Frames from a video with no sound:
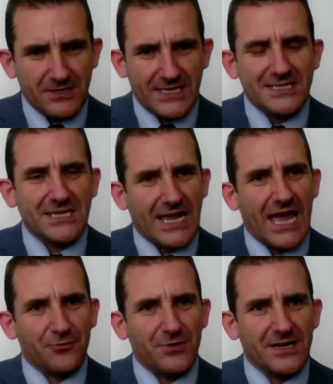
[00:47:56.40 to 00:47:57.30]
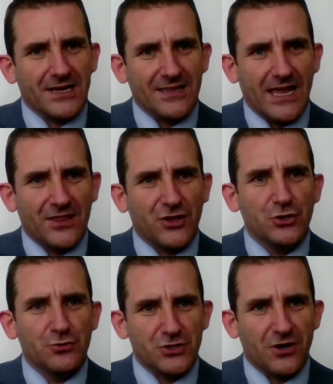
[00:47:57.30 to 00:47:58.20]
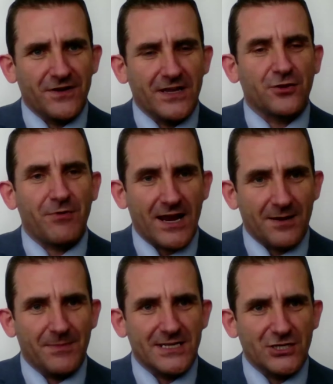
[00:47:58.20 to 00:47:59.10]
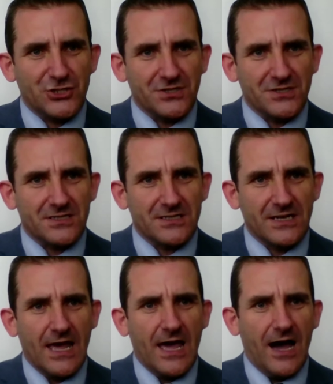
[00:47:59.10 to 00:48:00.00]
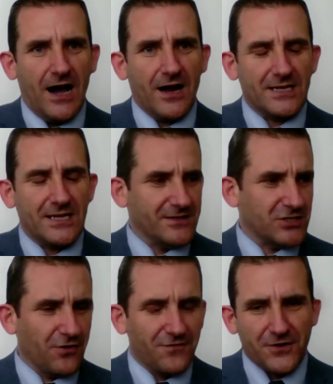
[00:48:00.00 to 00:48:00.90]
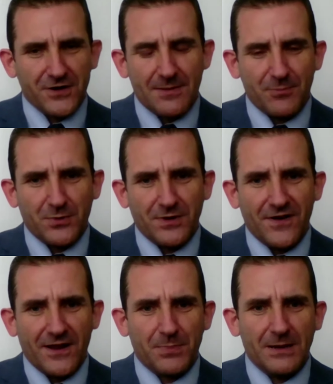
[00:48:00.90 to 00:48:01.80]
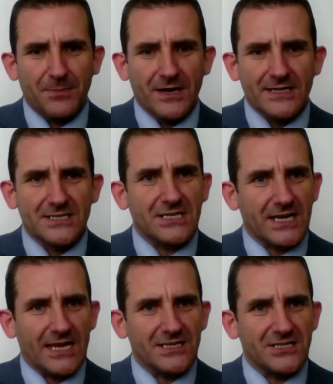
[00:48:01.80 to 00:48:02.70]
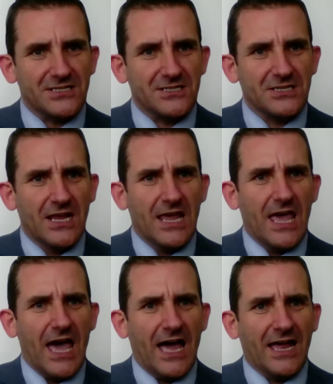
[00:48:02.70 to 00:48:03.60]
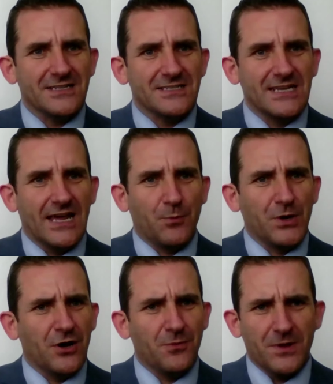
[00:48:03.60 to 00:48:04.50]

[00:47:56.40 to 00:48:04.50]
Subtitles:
data gathering and the use of it and the recommendations are key. So, for example, we've had people in sick cases, and we know,